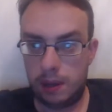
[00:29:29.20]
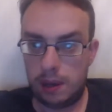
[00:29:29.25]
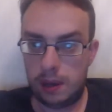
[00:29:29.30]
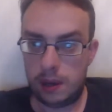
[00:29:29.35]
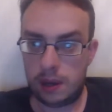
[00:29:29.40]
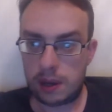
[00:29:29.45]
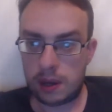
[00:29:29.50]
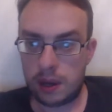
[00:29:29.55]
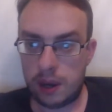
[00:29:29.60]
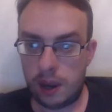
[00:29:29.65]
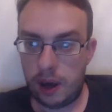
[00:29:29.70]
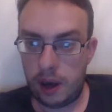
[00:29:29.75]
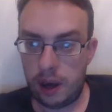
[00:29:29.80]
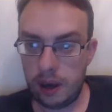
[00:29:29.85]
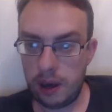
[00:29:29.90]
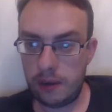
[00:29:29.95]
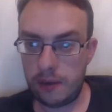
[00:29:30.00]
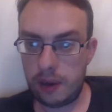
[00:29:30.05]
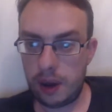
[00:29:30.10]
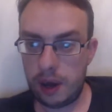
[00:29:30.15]
Clive. I
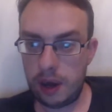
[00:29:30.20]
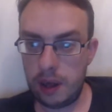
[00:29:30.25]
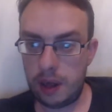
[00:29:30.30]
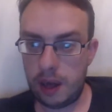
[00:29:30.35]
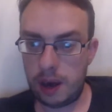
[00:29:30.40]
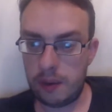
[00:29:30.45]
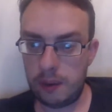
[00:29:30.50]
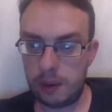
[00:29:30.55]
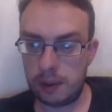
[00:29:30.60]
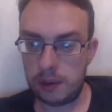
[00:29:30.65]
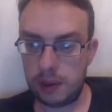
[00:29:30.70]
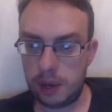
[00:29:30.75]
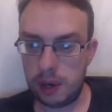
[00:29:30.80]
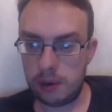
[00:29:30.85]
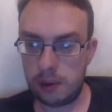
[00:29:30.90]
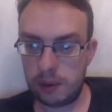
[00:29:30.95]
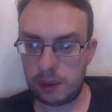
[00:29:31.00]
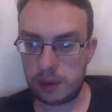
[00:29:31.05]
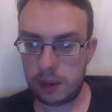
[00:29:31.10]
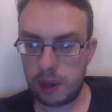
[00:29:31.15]
like that one, Joan. That's
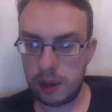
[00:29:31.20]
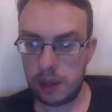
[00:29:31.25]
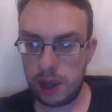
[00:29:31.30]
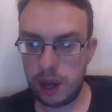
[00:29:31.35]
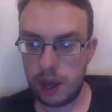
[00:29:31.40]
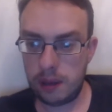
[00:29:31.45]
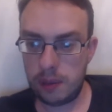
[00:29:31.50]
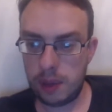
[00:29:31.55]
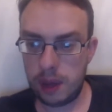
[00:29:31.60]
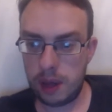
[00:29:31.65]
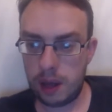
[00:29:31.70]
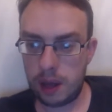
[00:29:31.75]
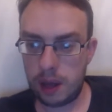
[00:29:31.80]
a good name. That